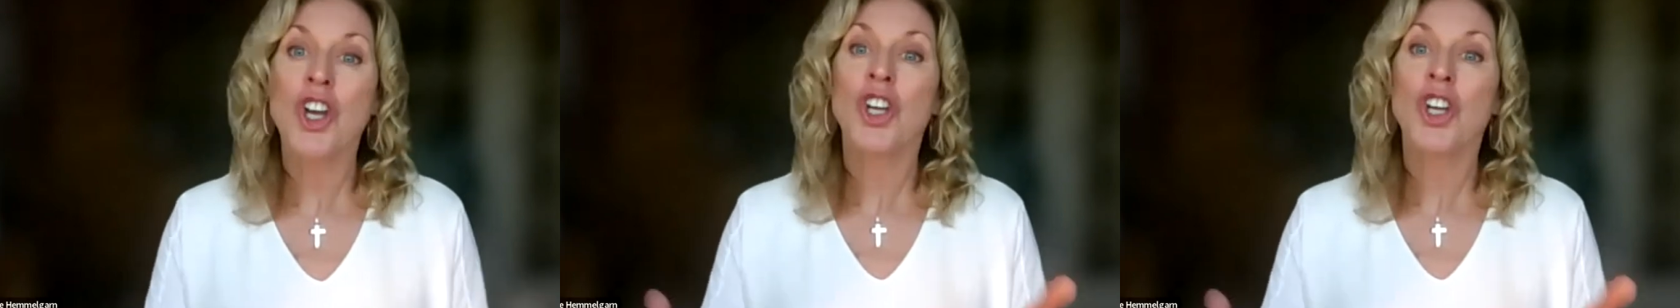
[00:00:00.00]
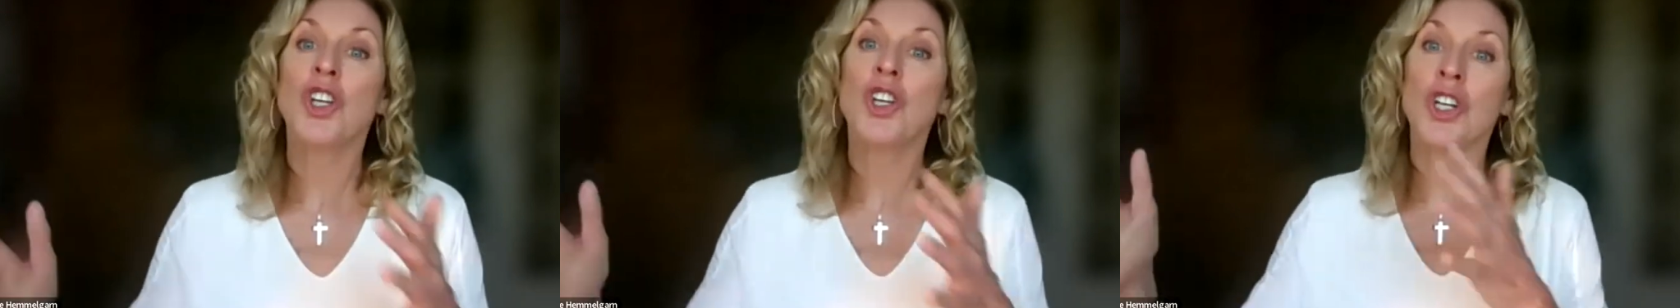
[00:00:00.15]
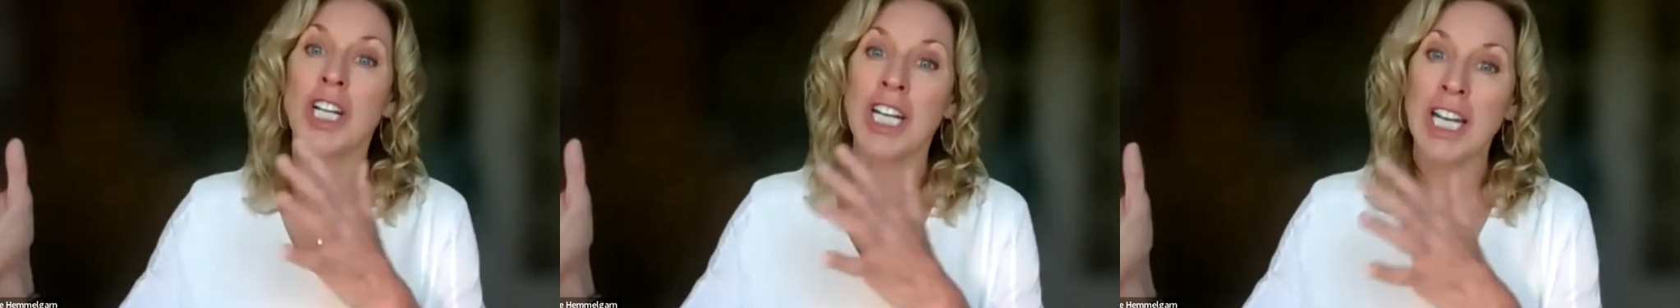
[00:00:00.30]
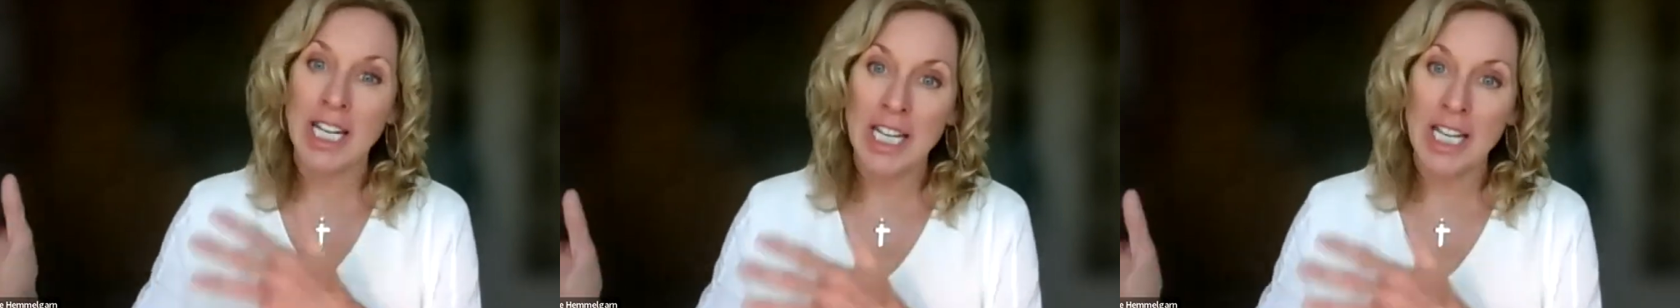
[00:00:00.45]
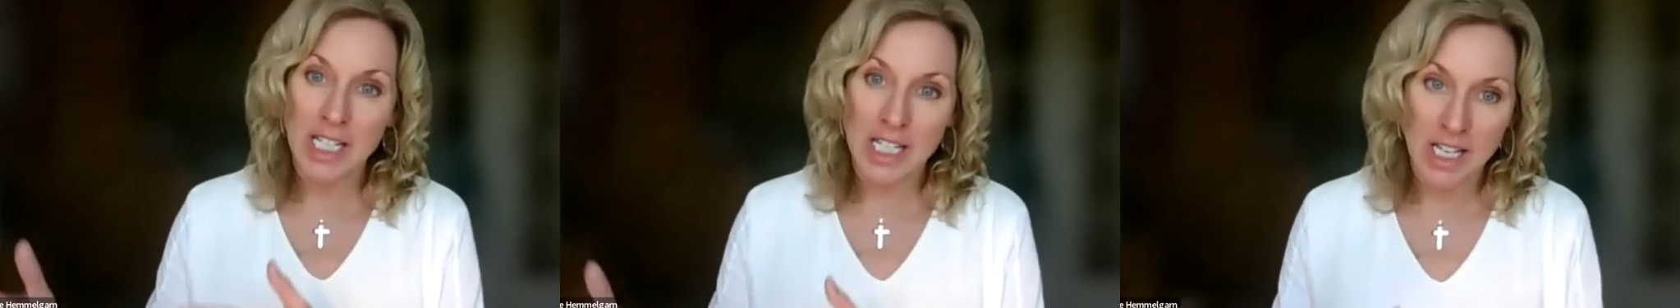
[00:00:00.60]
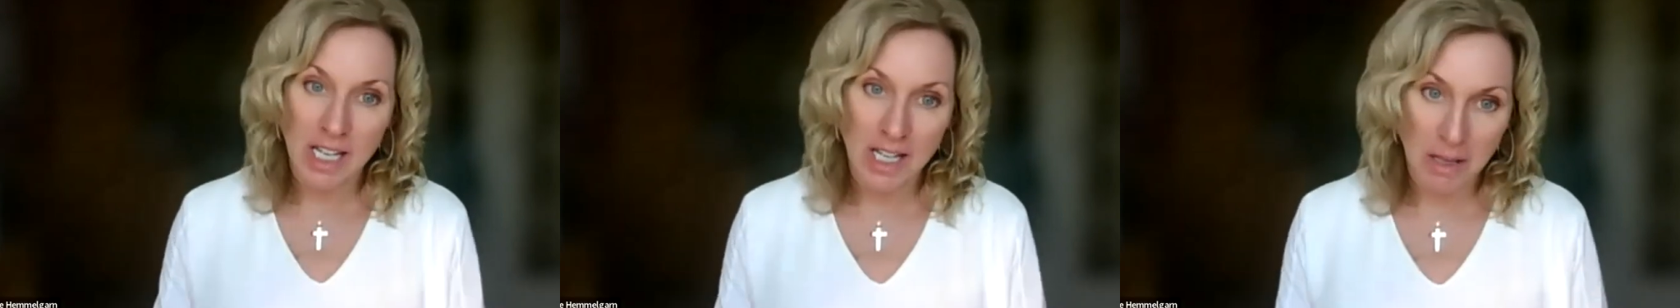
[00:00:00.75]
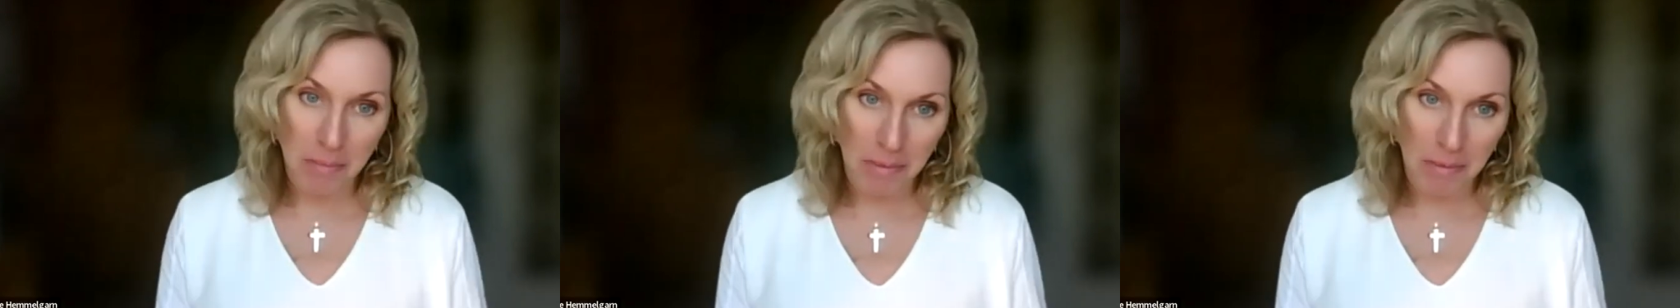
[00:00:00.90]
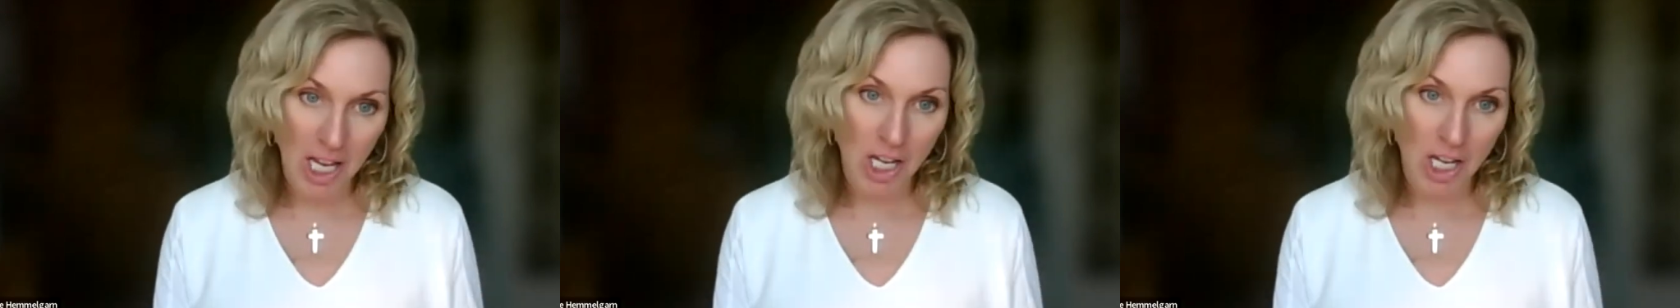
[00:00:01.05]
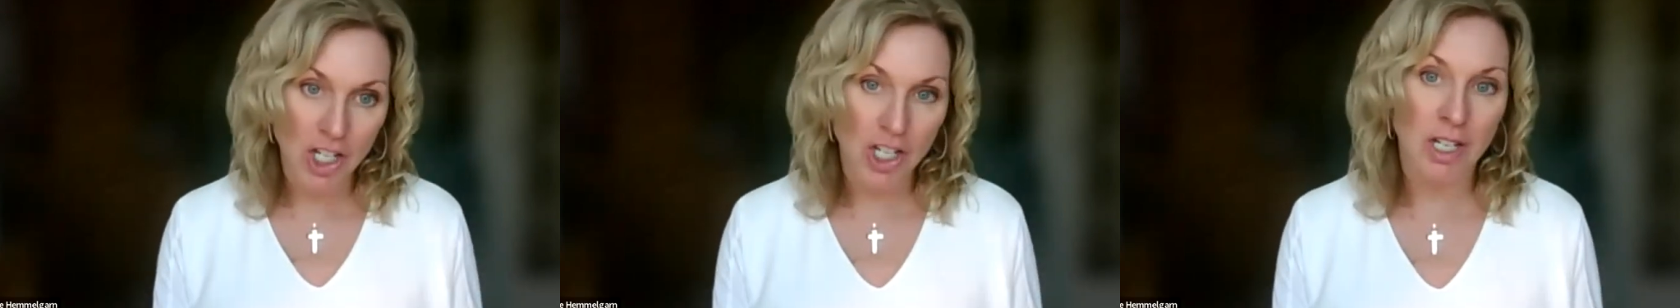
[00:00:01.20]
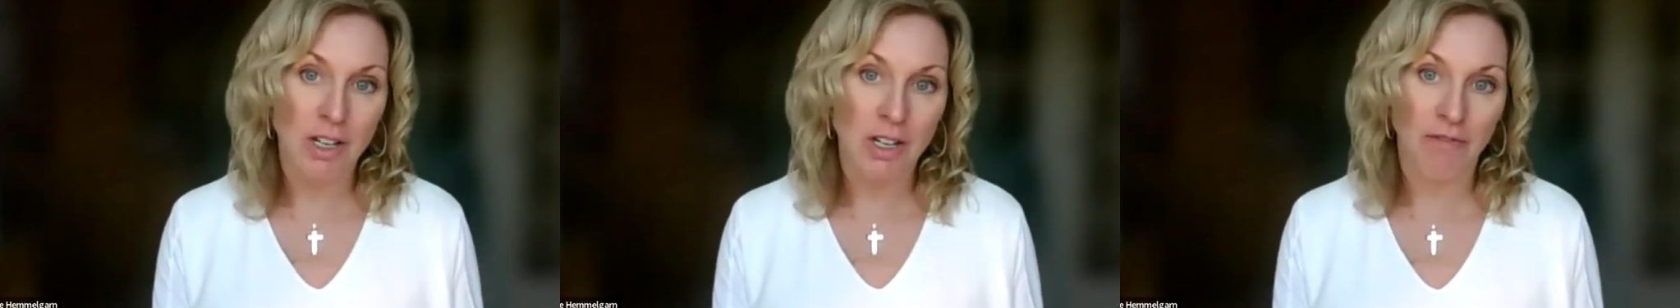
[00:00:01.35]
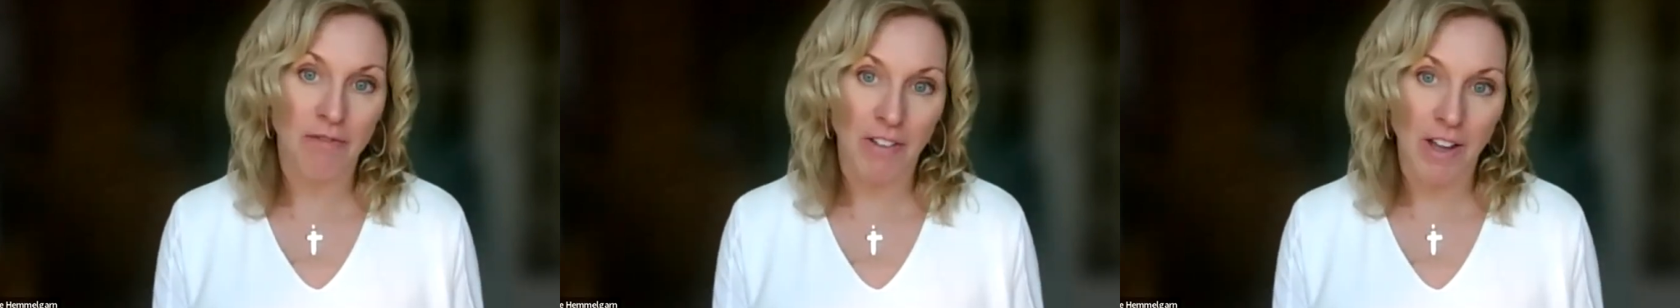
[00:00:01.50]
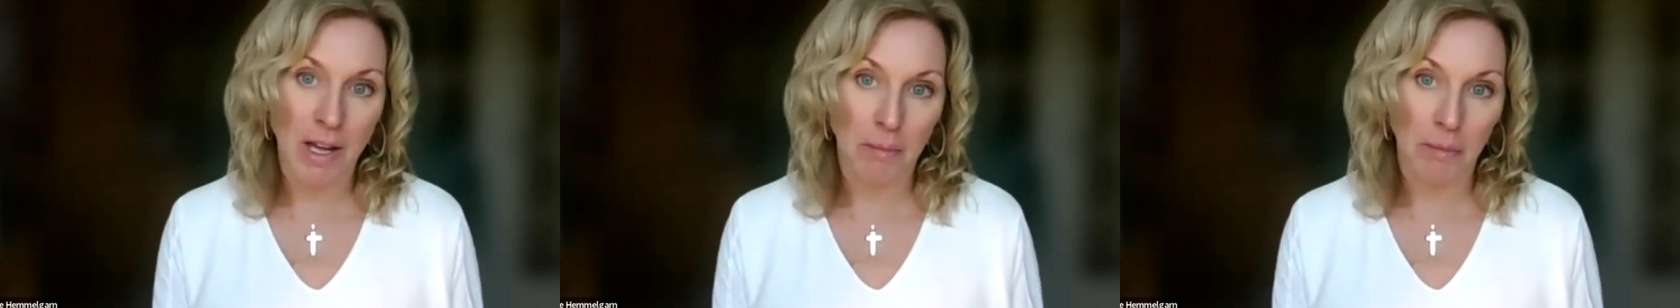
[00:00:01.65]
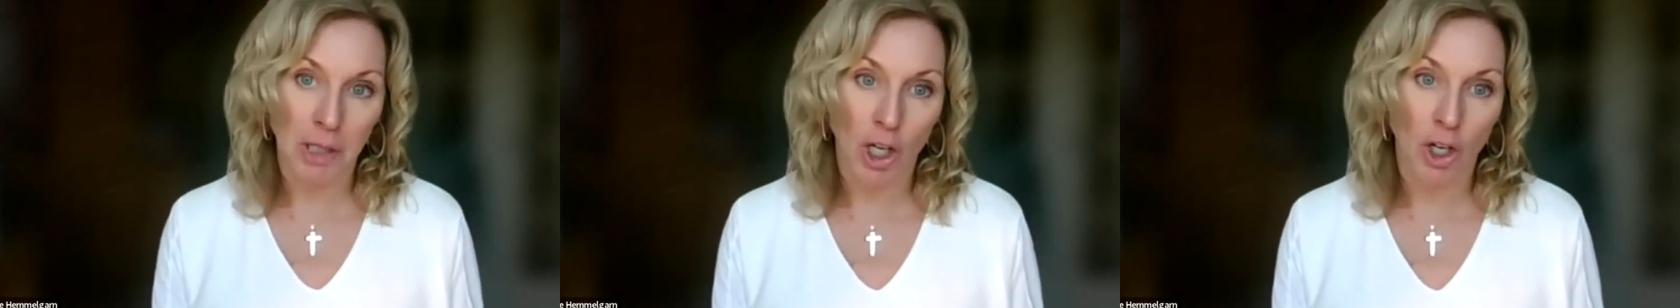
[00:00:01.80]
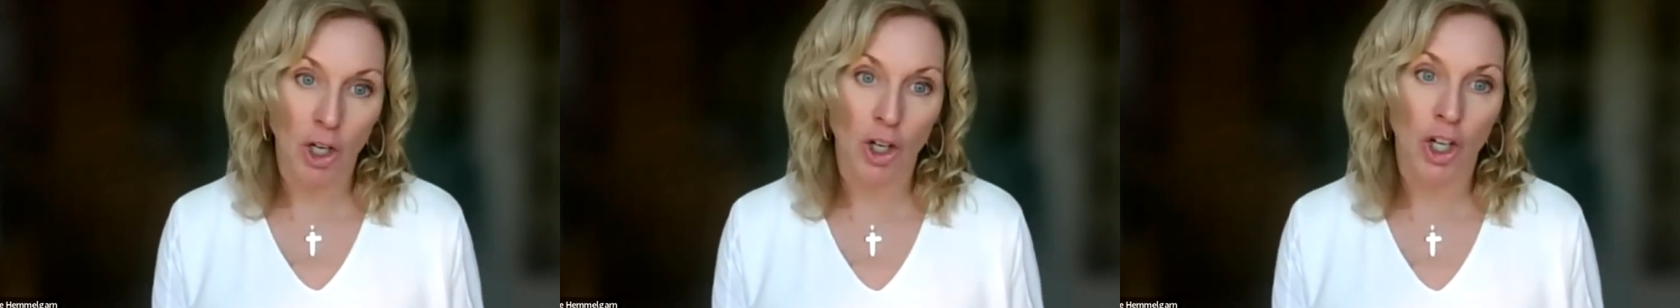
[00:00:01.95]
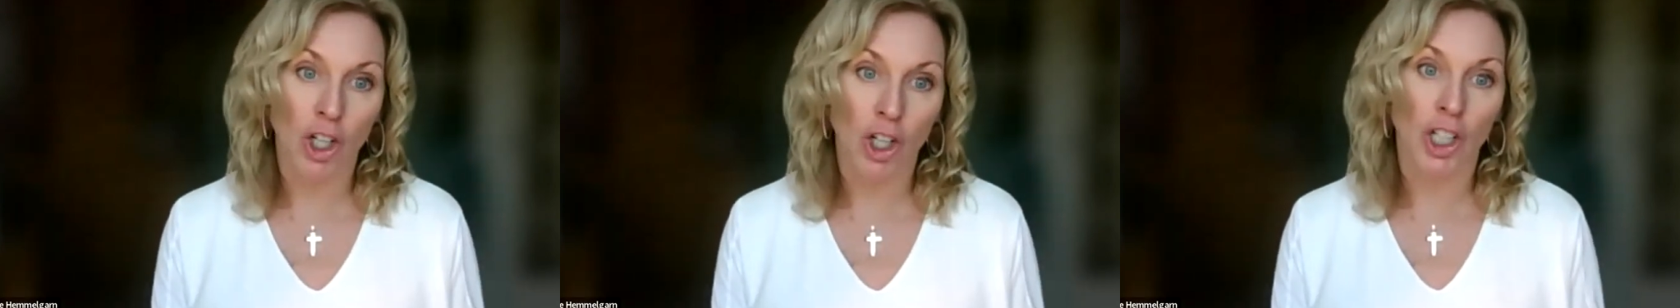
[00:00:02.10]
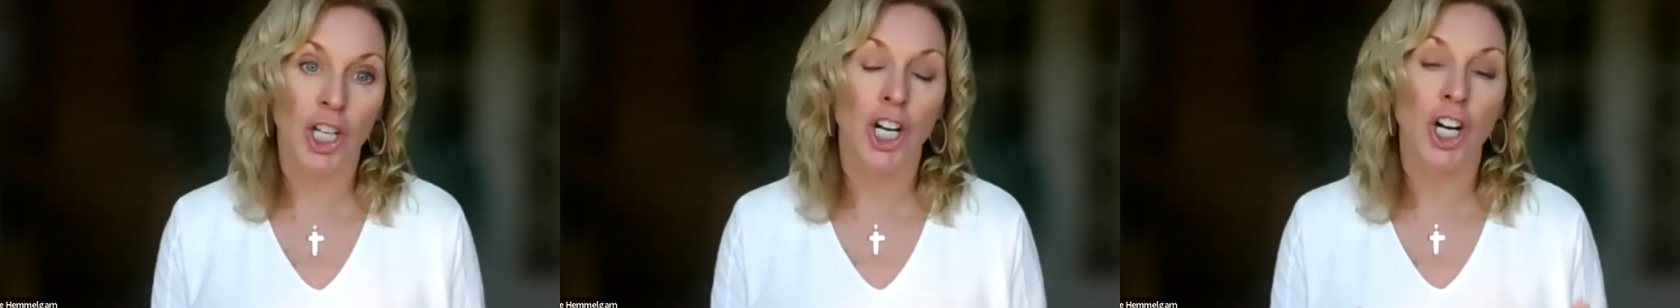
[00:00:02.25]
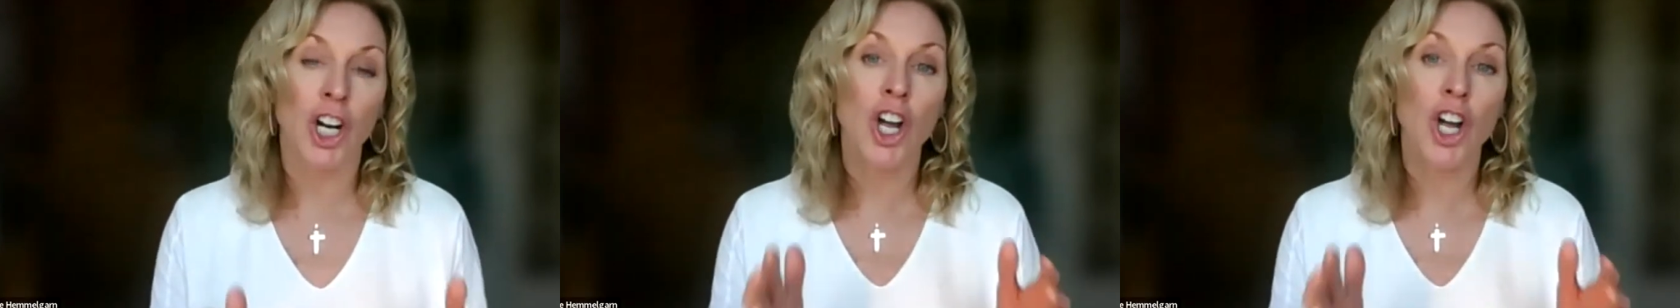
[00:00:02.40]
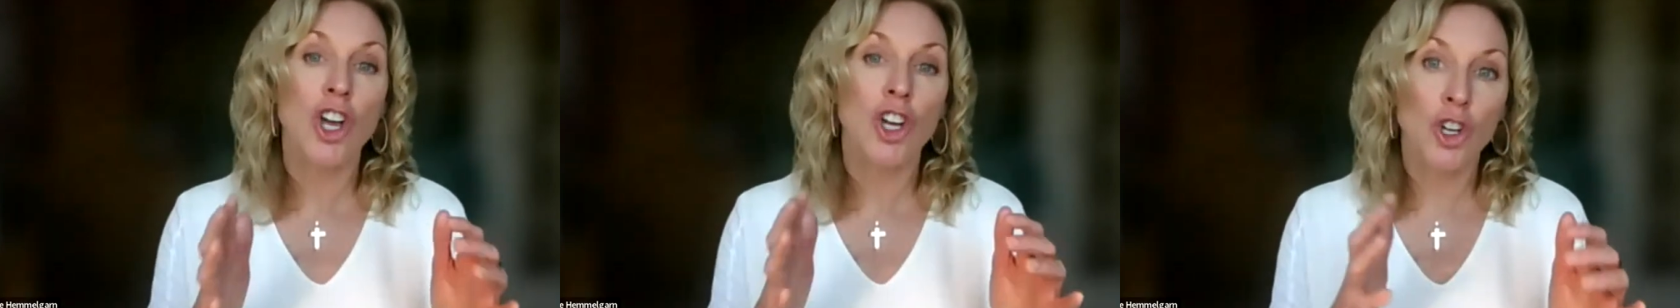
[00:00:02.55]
You're getting to the patient and family earlier.